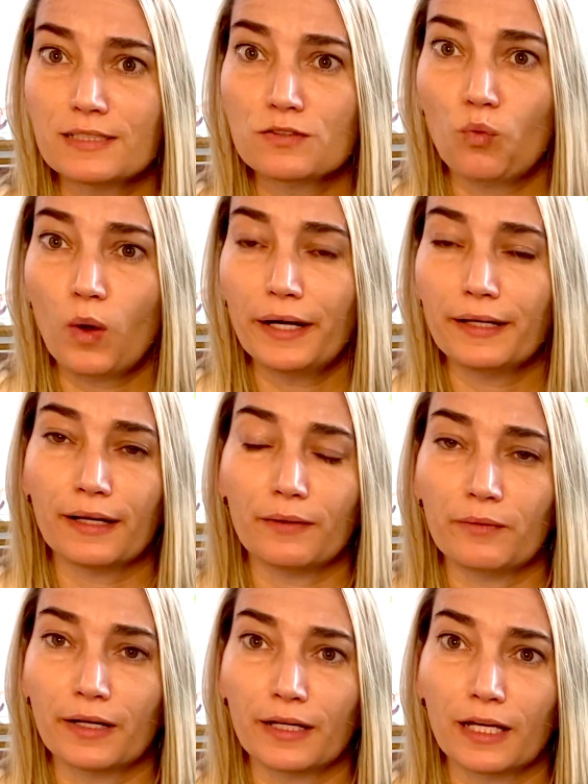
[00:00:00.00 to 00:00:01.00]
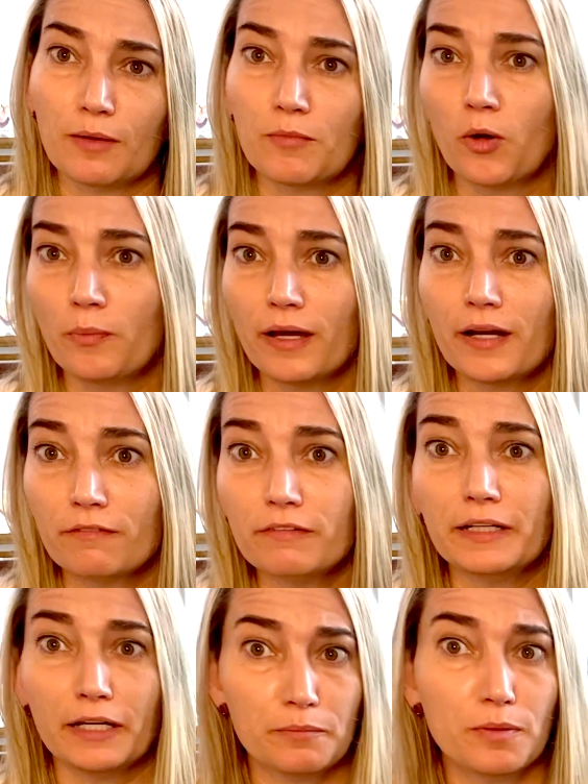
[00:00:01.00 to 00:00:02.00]
of wine at night when I came home. Not every
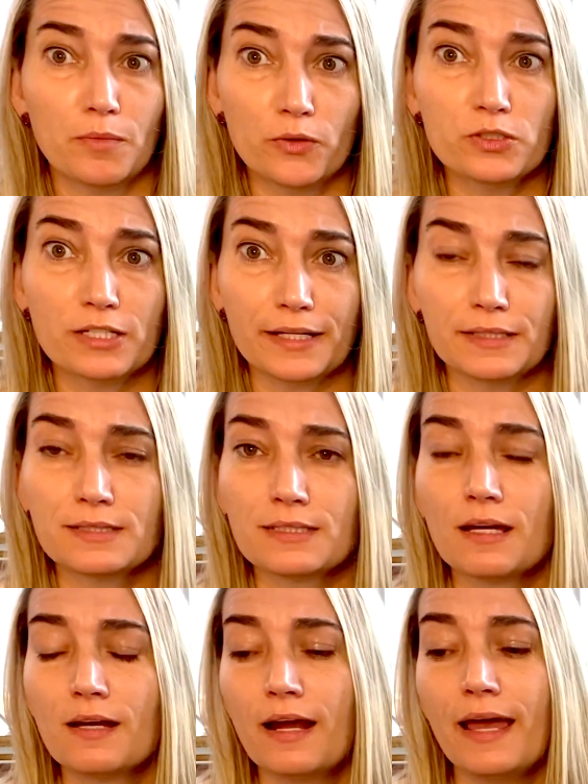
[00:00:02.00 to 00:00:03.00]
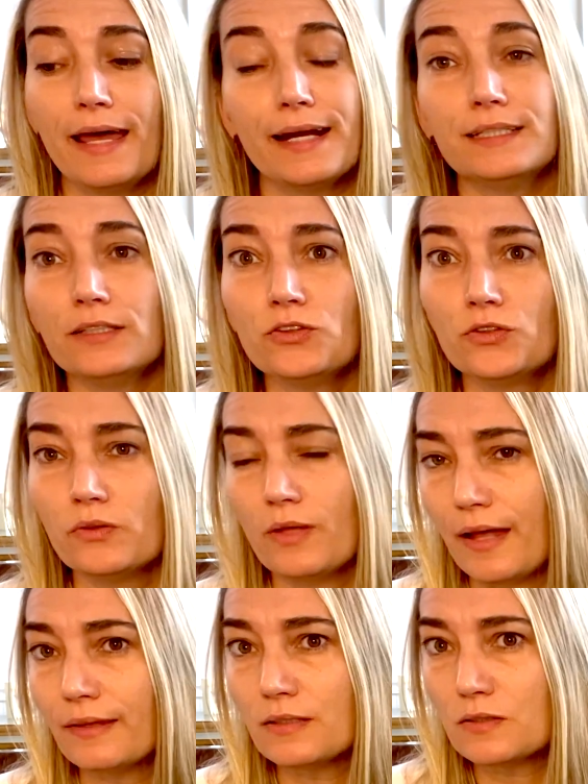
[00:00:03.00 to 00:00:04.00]
night, but most nights. And I didn't do
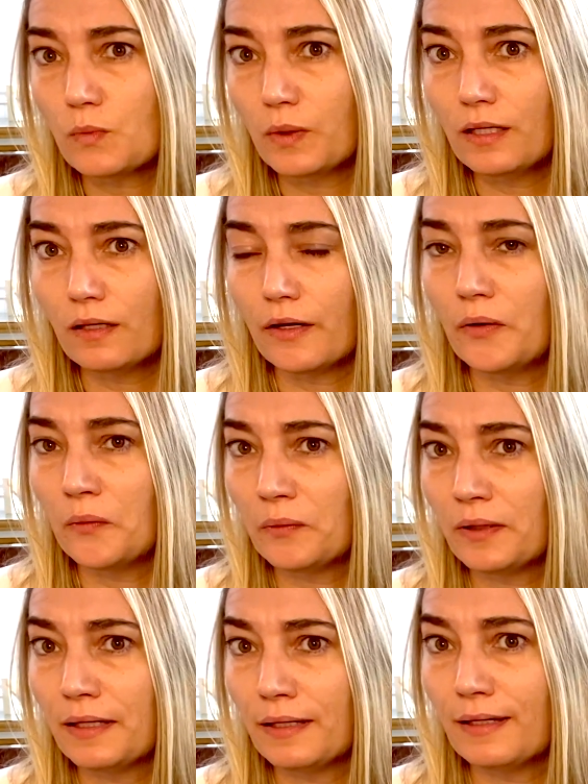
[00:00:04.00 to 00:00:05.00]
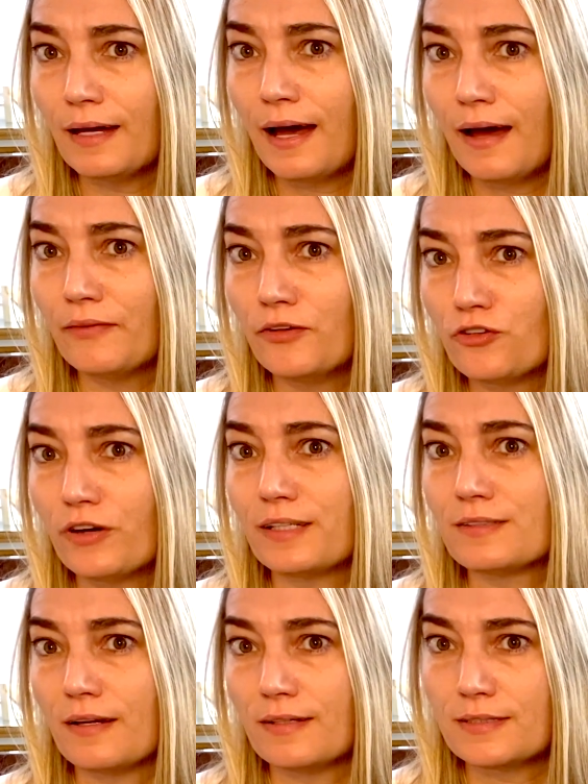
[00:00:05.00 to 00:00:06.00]
that this week. I only had the
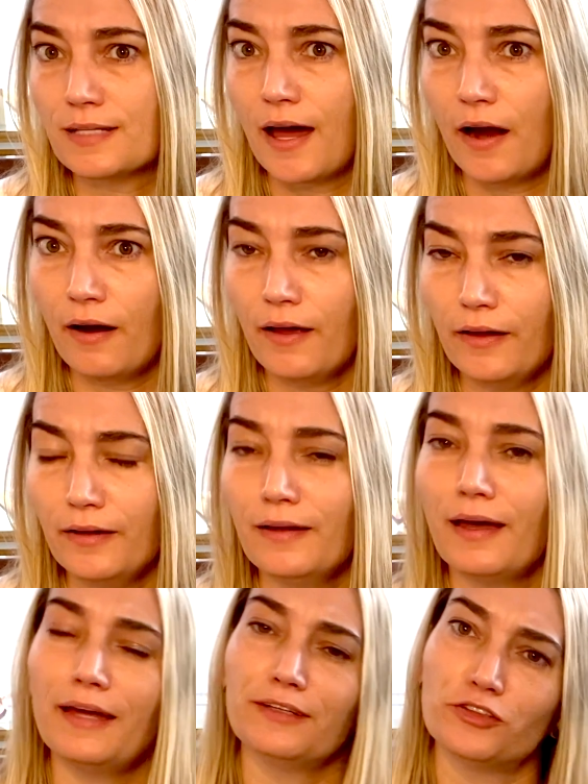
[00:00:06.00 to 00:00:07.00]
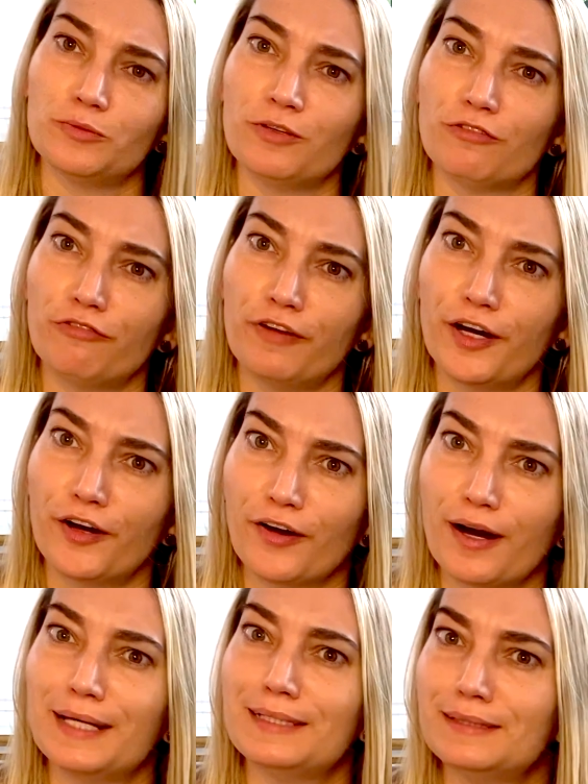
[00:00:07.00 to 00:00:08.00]
drinks on Saturday. And to be
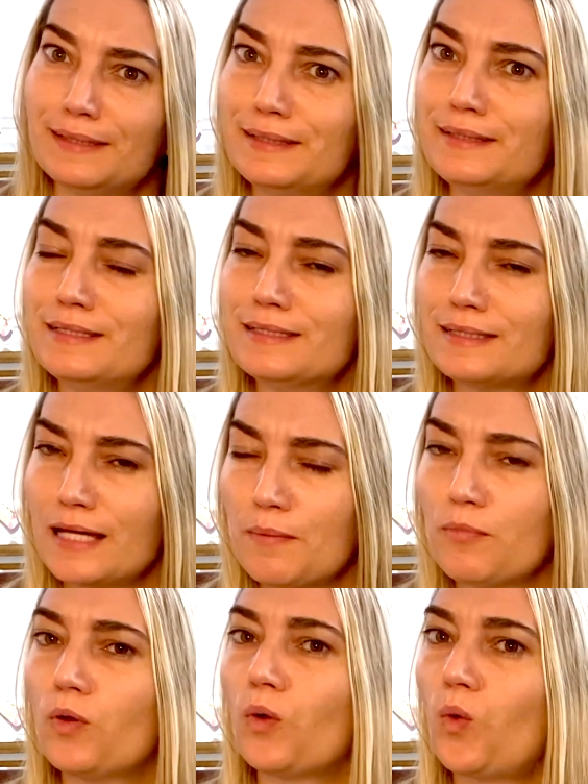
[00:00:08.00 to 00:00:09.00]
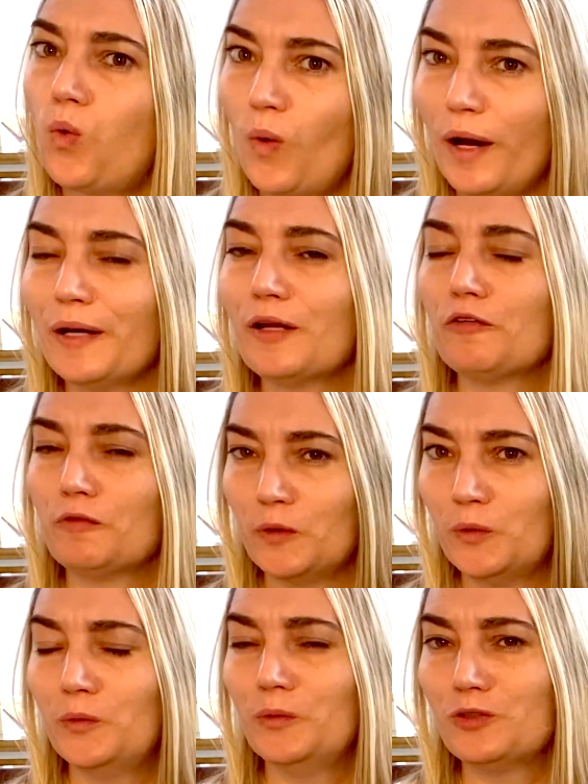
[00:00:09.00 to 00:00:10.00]
fair, I did sample quite a
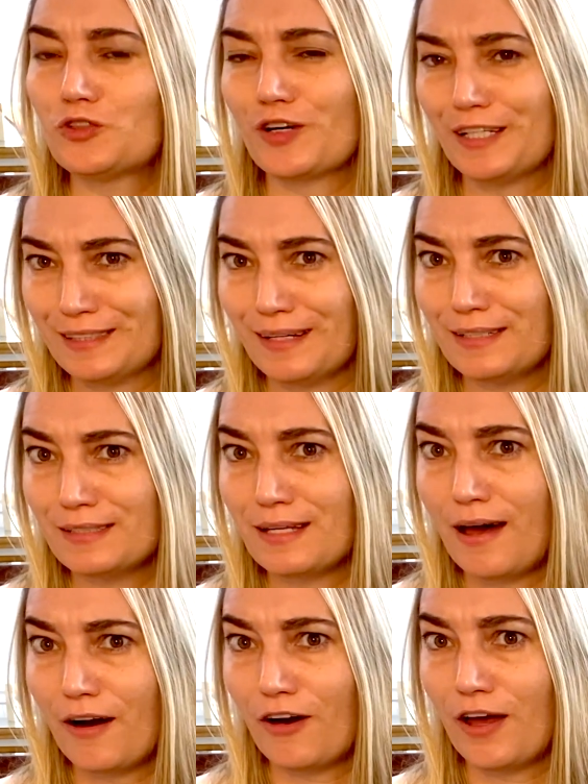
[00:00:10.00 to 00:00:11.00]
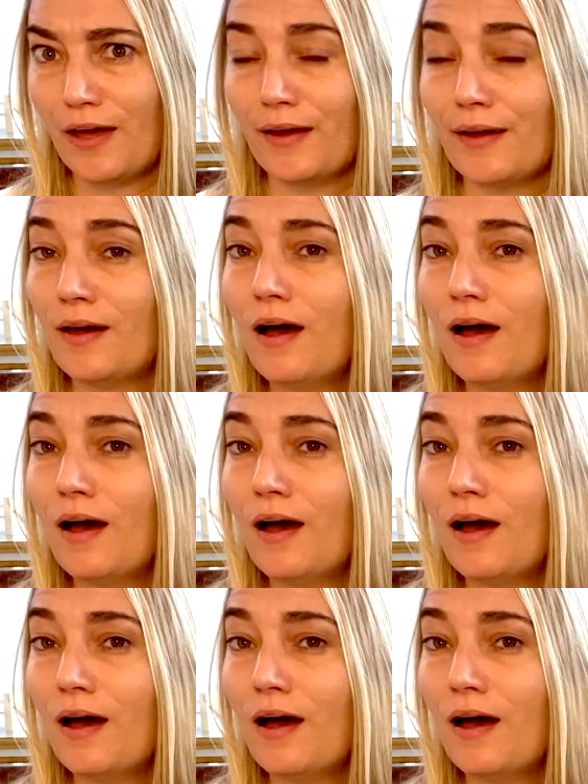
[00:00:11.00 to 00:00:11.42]
few drinks on Saturday.